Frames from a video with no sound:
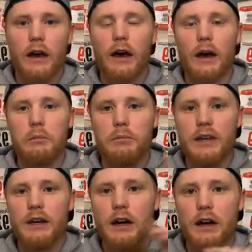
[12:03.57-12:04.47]
Um,
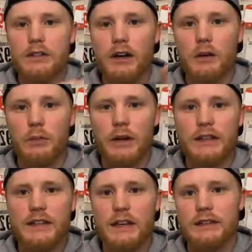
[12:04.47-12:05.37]
because our
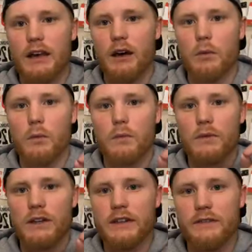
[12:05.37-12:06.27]
brains can't tell
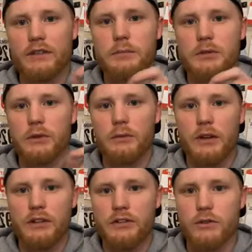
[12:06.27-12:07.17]
the difference between
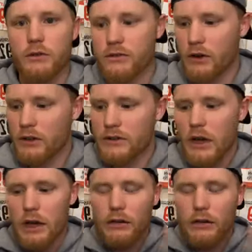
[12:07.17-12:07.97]
what is true and false,